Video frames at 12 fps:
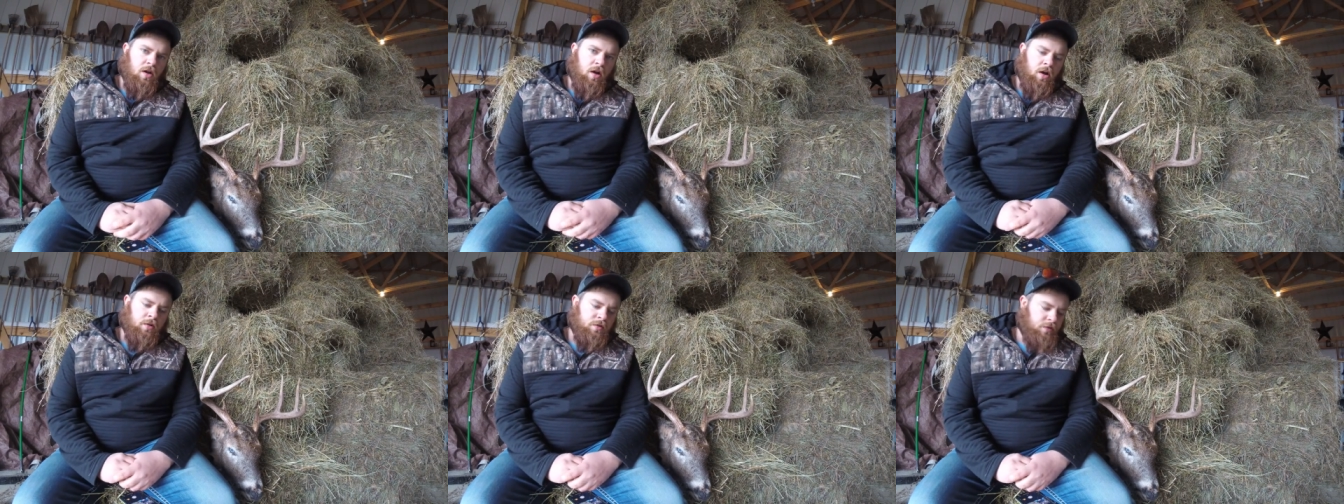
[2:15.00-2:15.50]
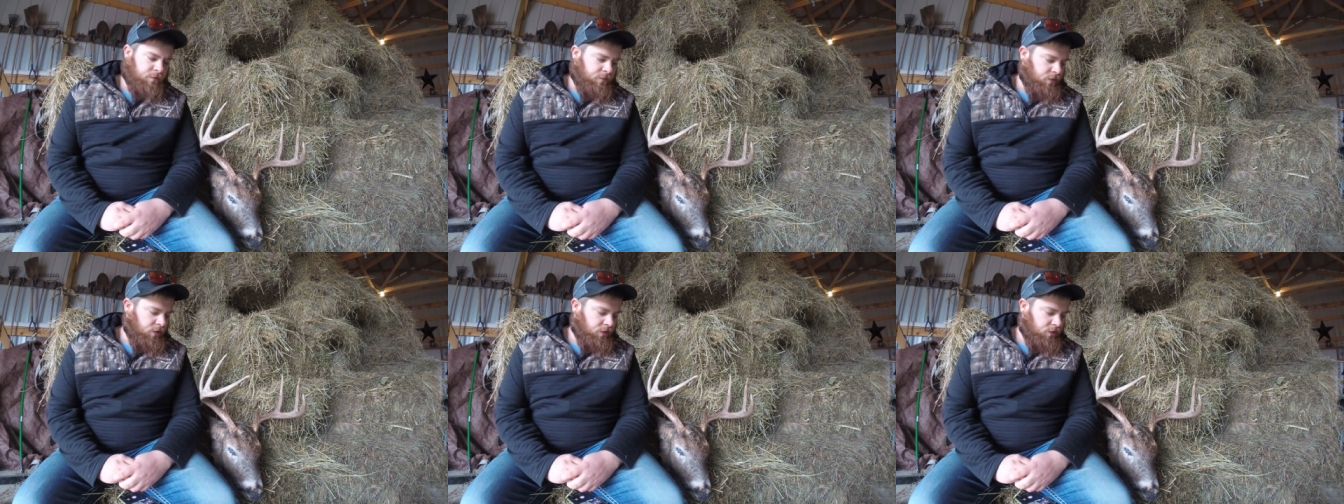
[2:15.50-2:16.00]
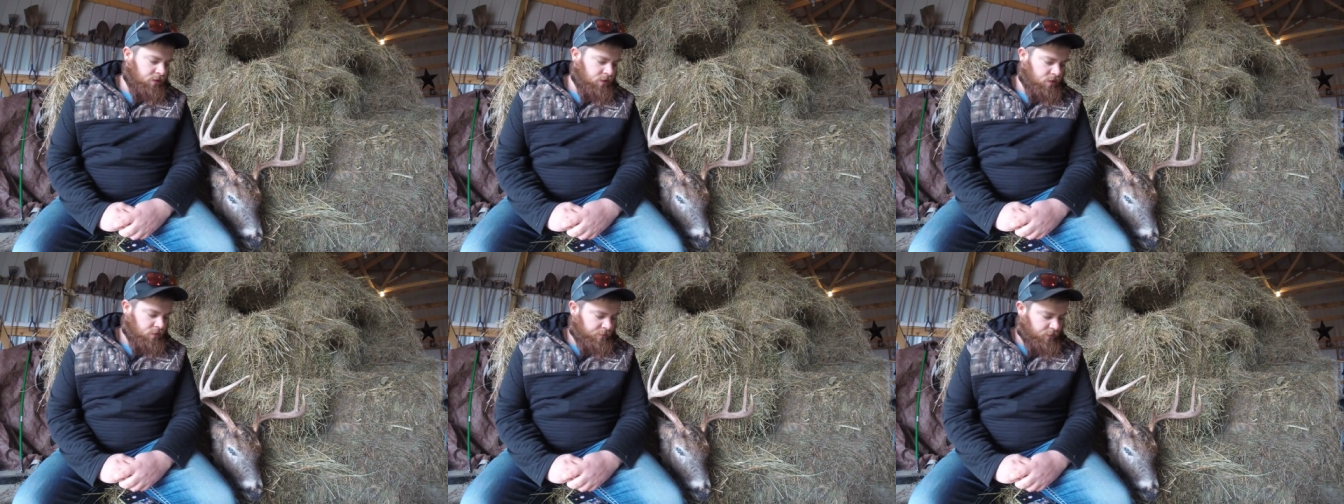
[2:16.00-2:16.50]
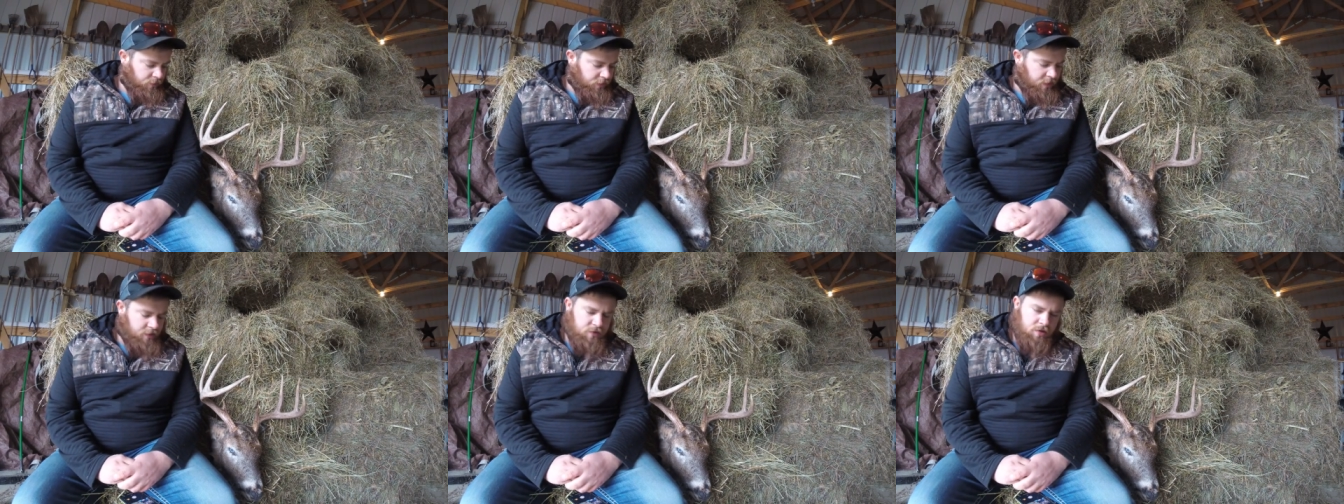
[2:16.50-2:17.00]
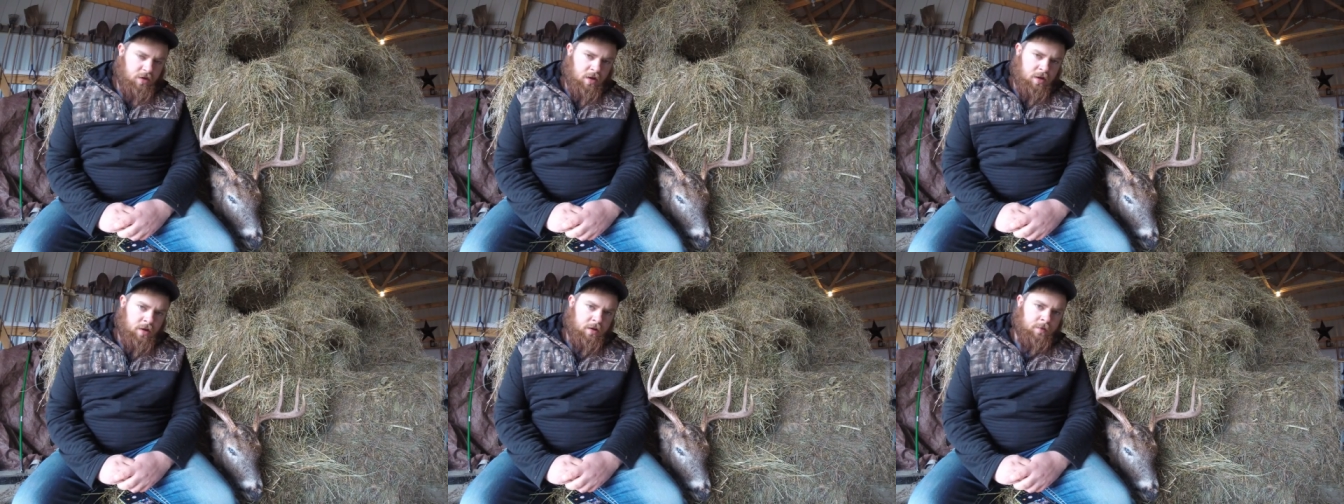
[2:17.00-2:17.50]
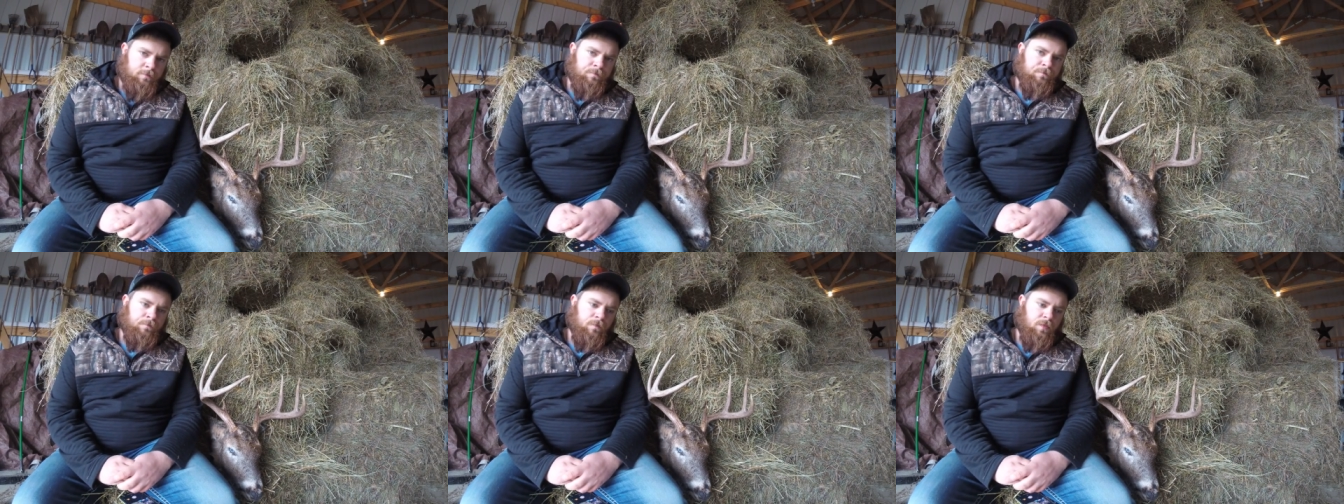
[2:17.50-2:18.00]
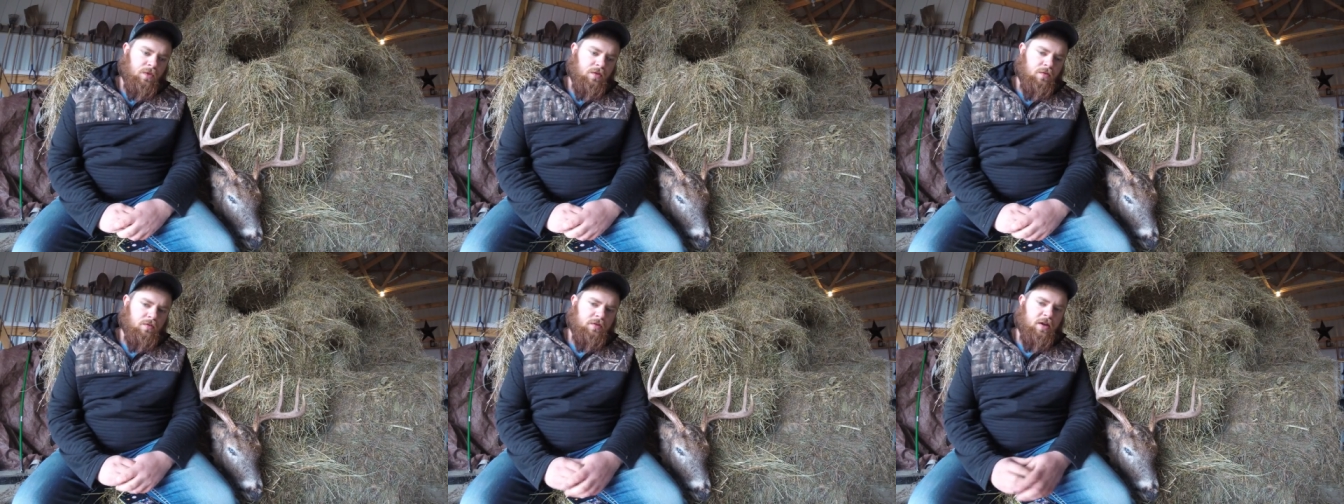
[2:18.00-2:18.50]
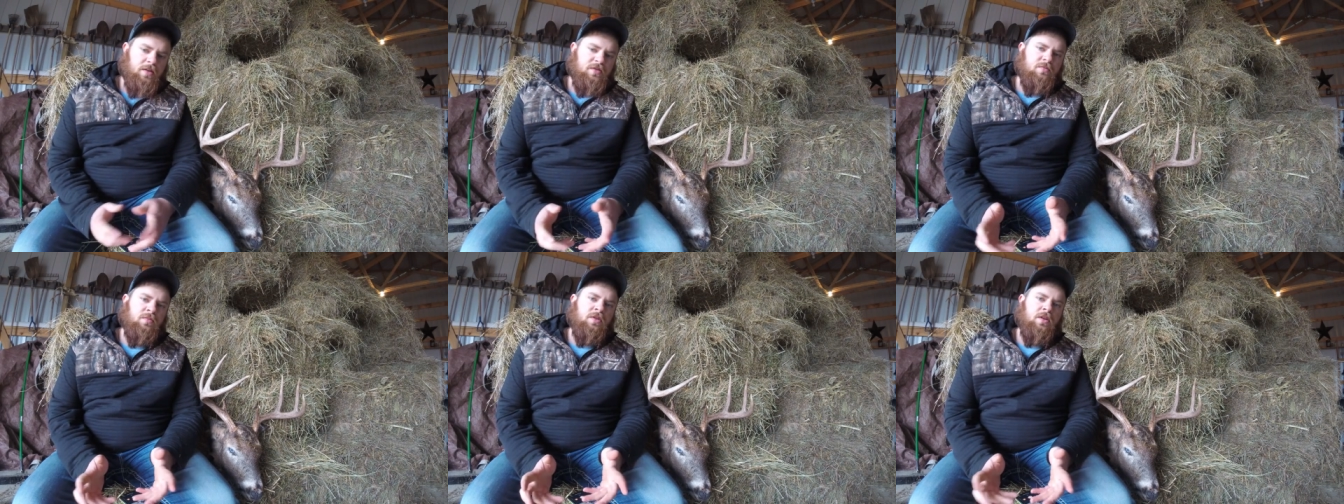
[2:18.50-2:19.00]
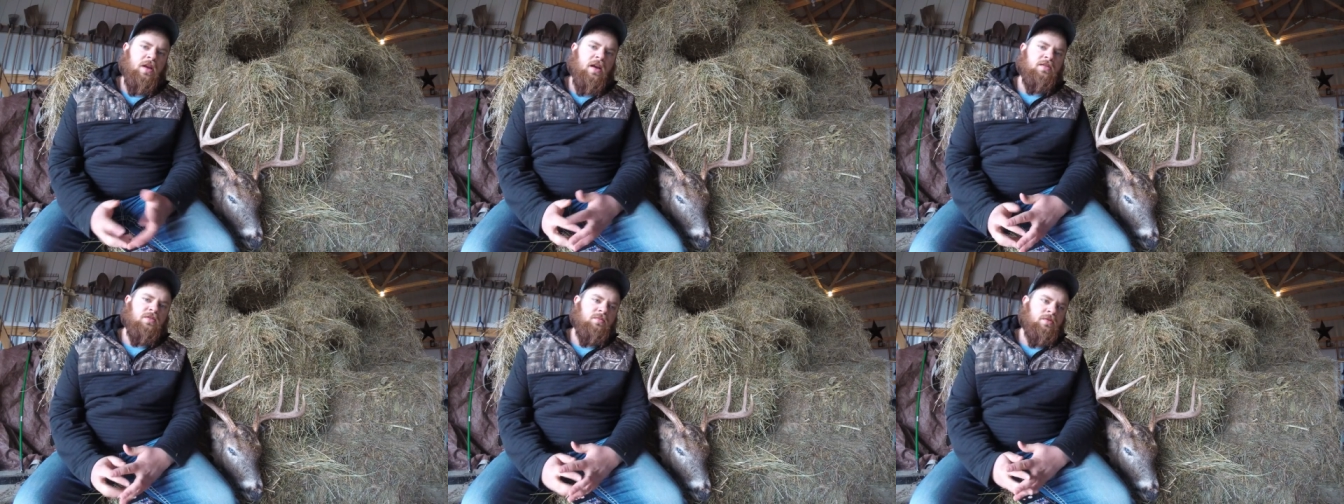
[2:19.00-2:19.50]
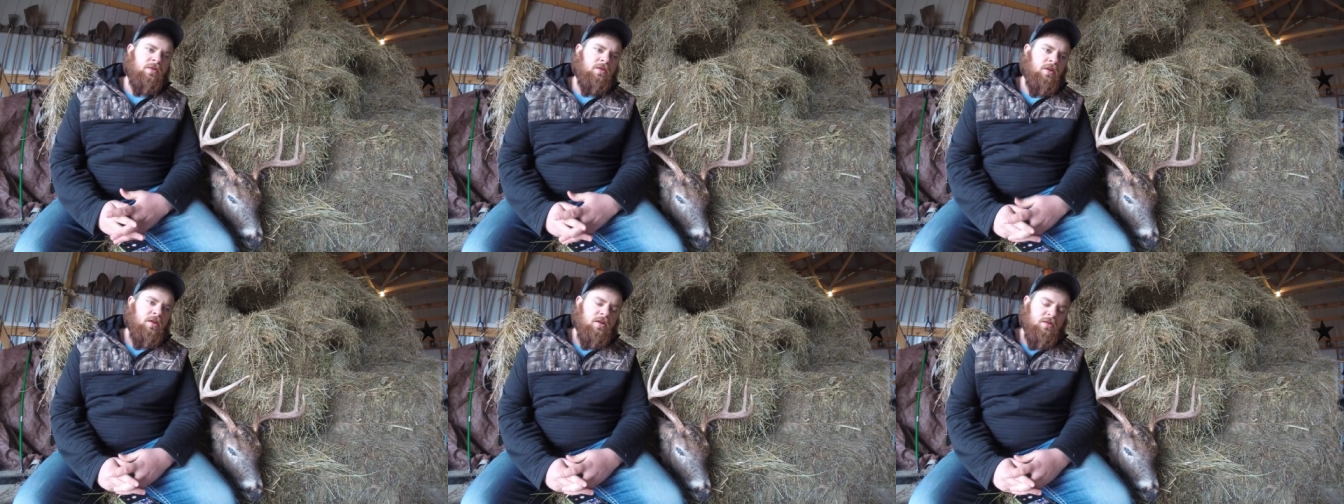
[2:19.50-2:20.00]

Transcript: onto the field field edge and texted me and asked me